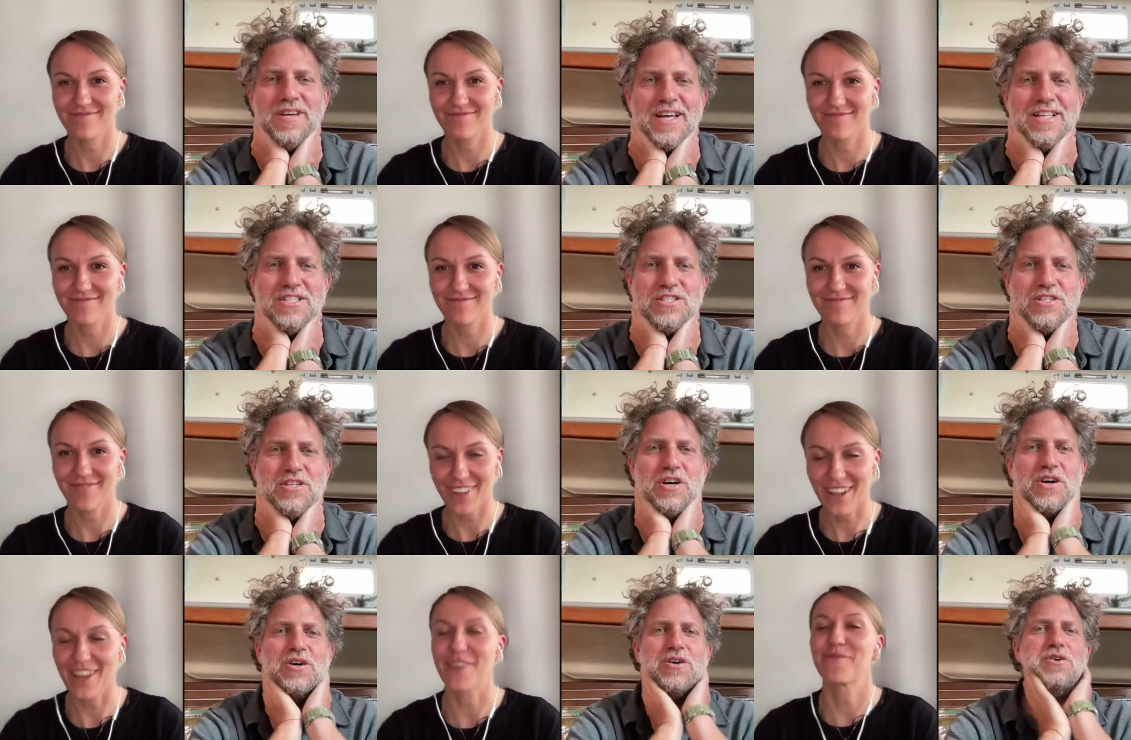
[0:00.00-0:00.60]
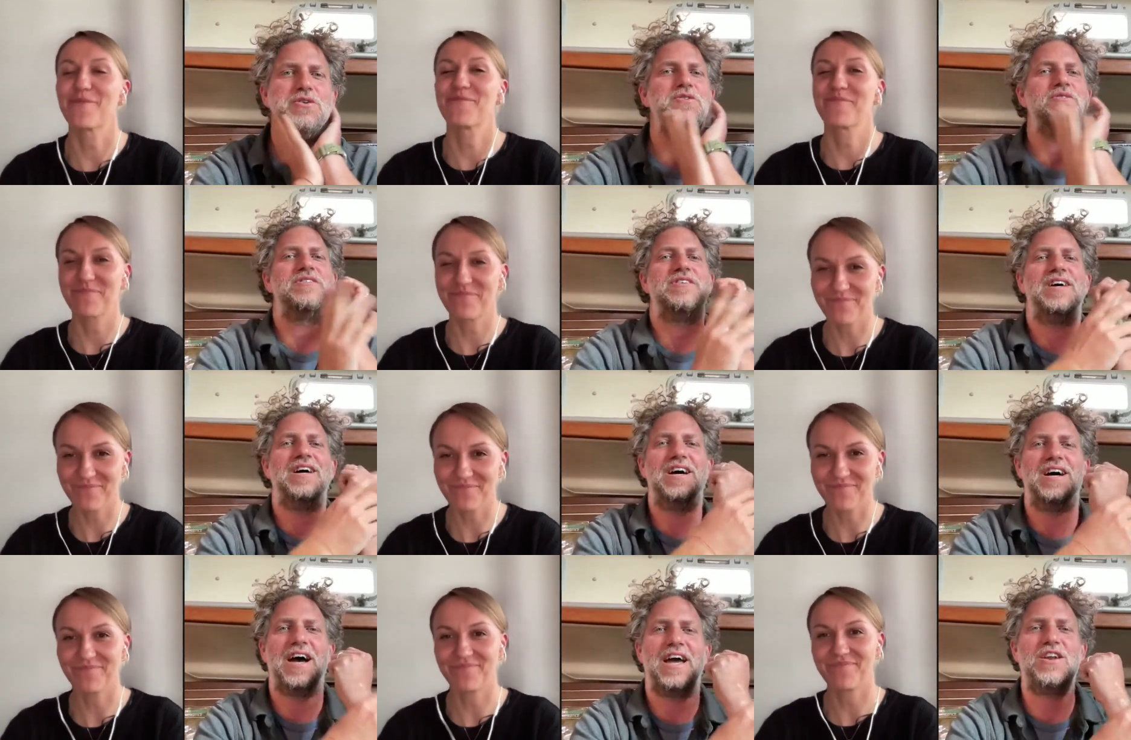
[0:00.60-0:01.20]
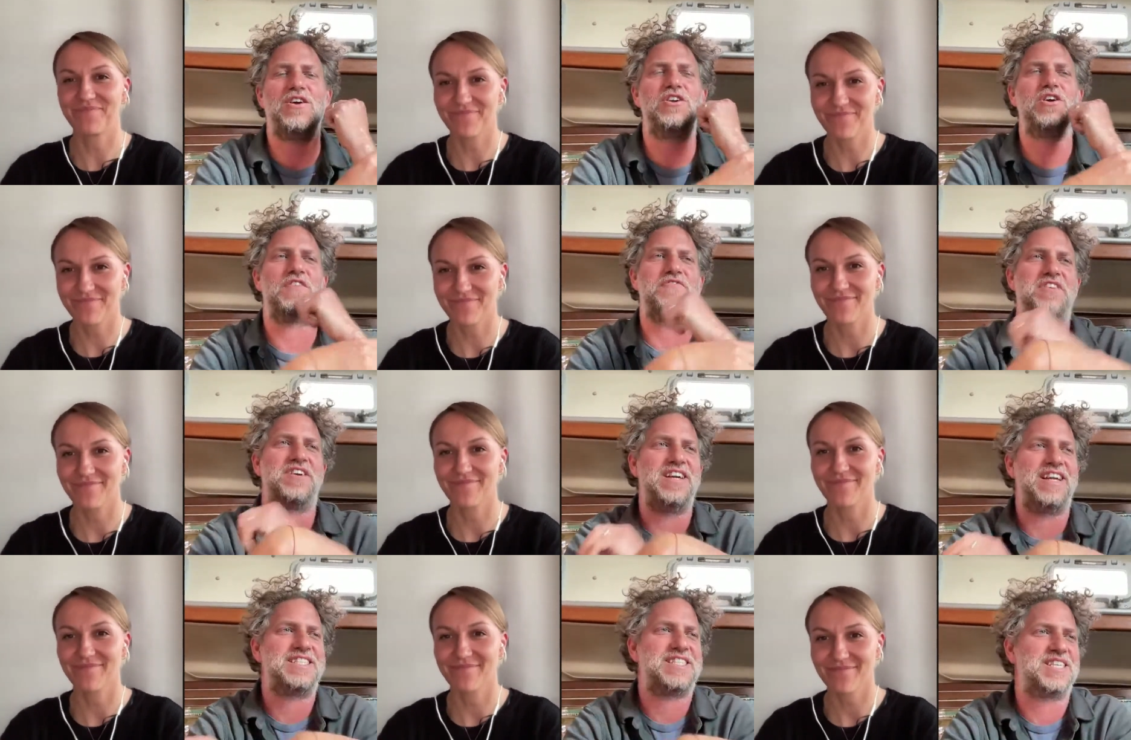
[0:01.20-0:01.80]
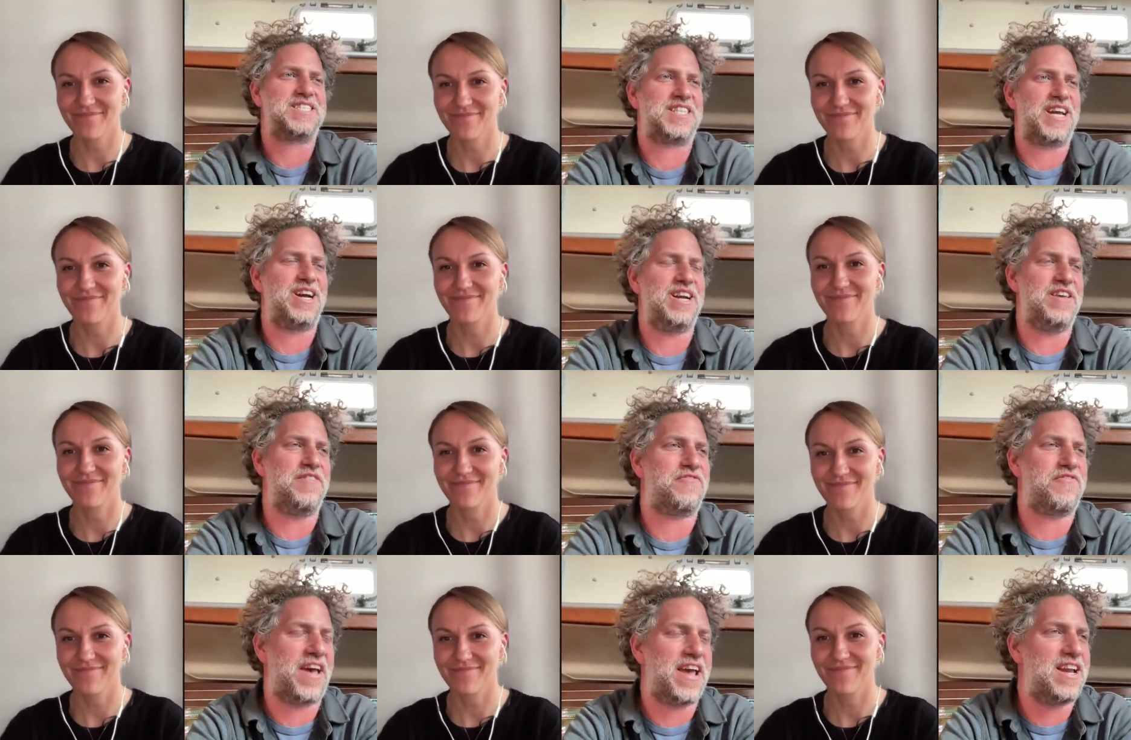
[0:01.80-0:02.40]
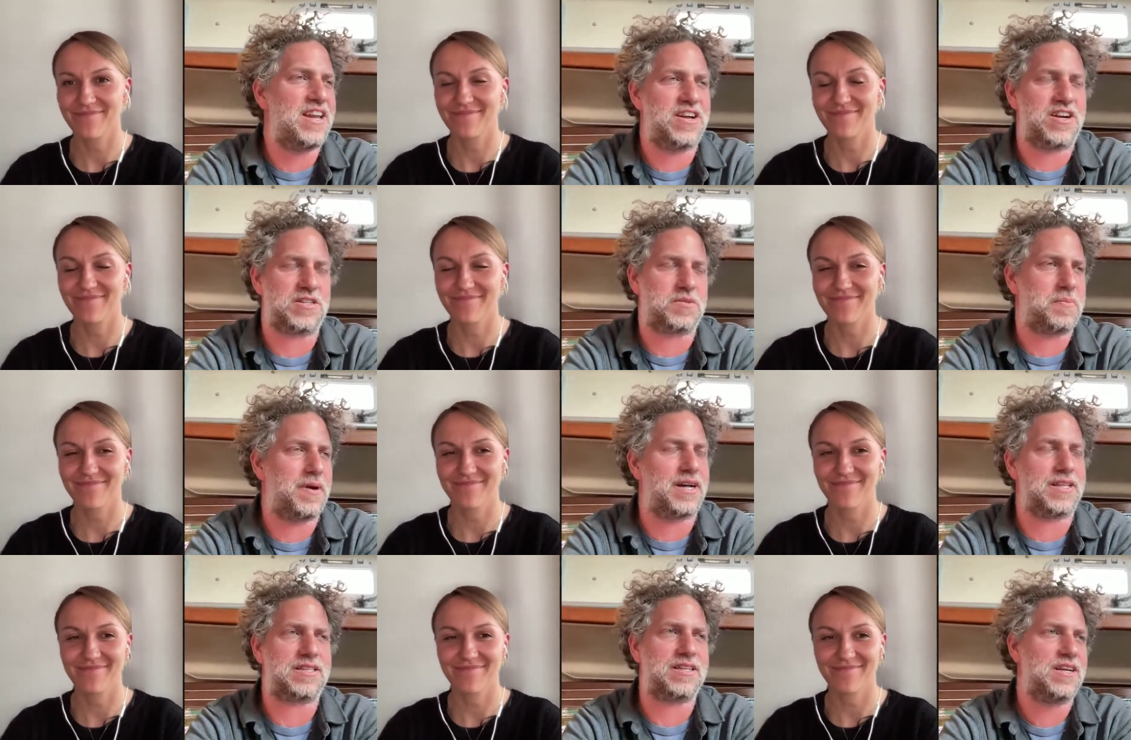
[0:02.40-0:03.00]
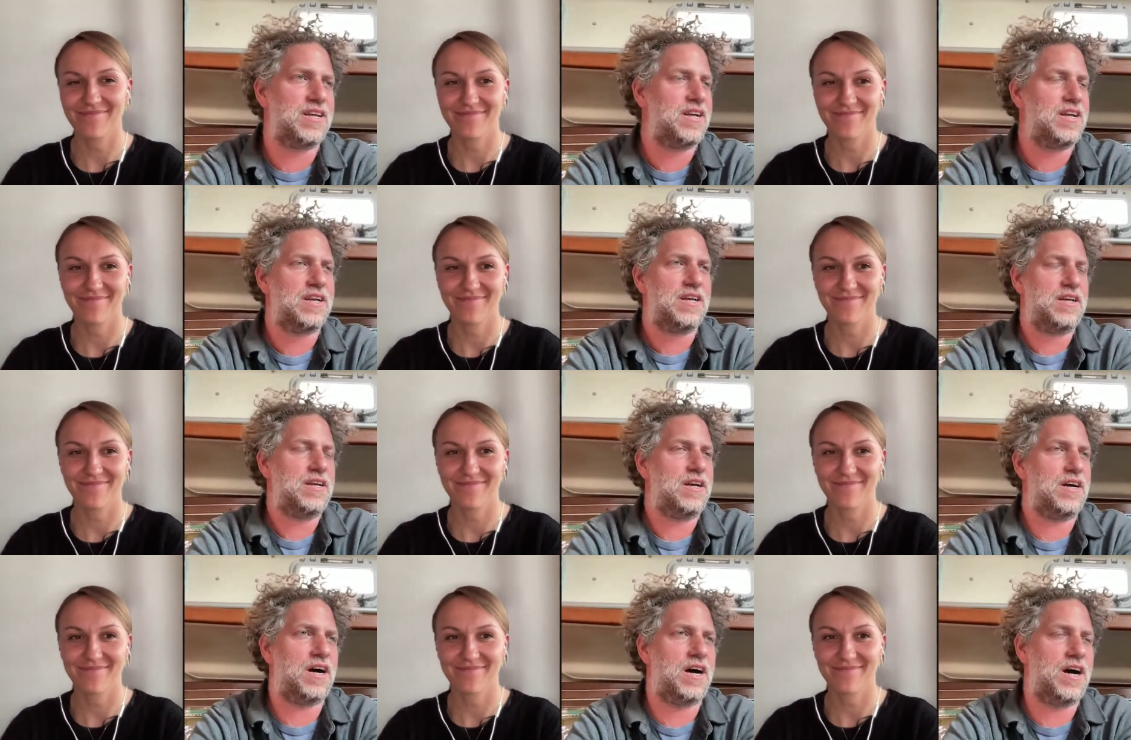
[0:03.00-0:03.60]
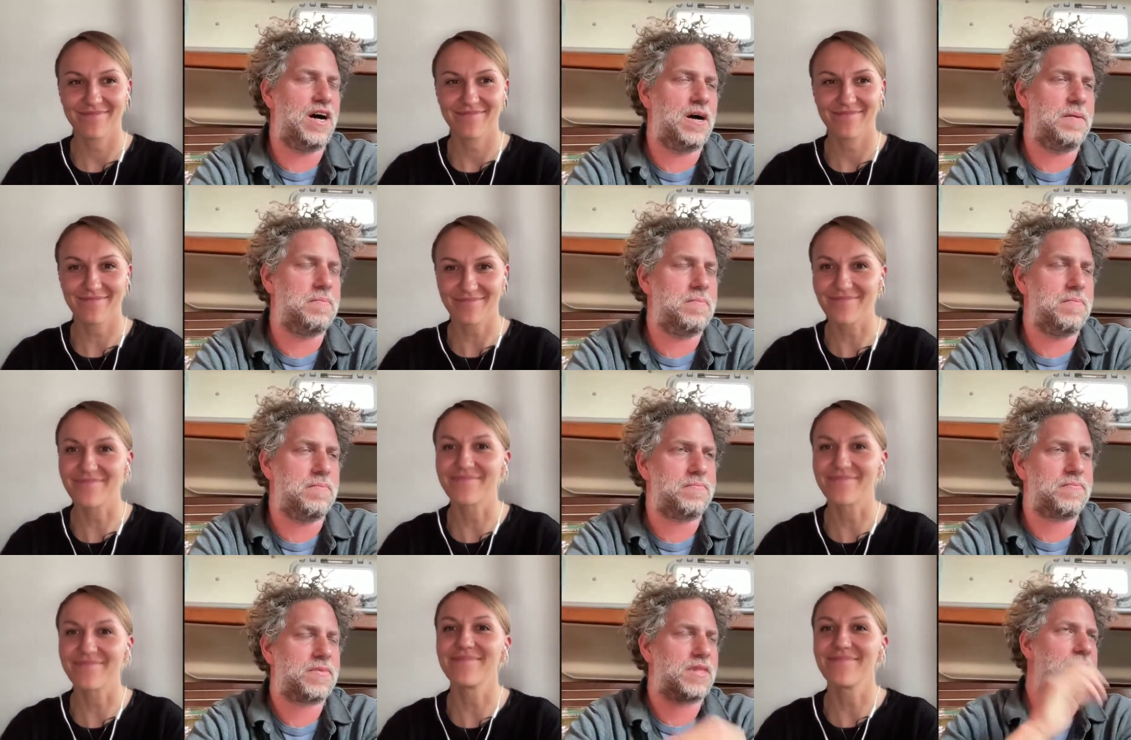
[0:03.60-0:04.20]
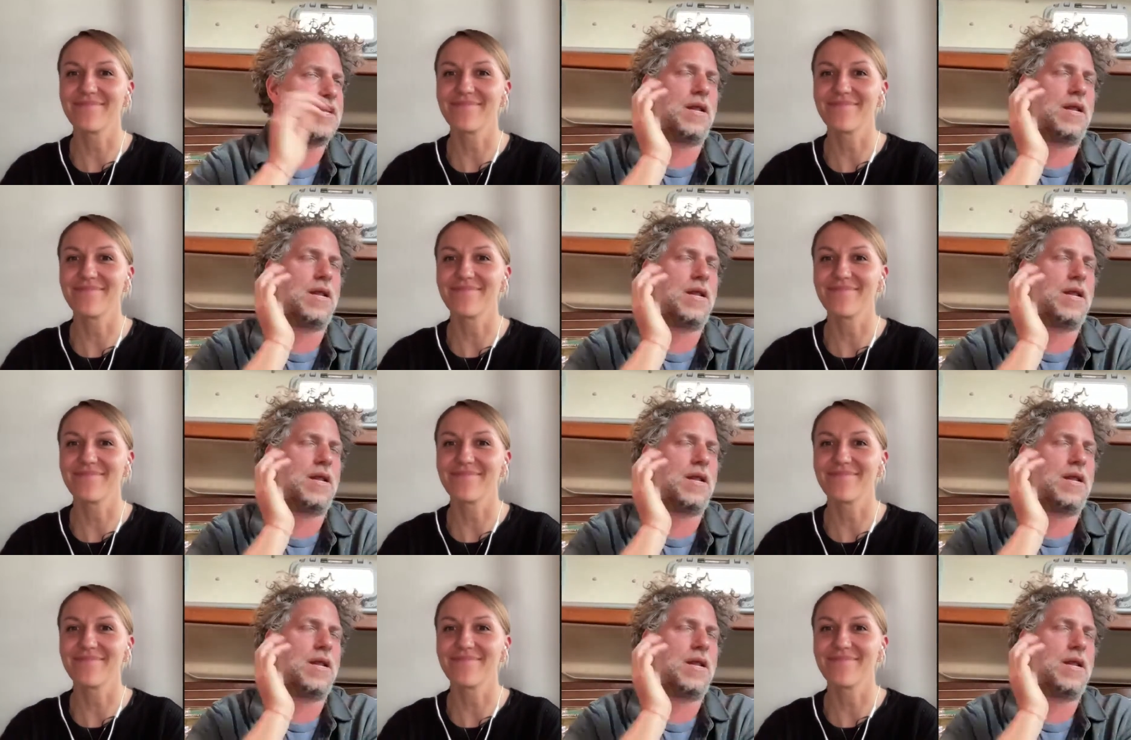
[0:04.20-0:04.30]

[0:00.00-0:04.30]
Speaker 1: and so uh, I don't know if they're necessarily failures, but um, mm -hmm.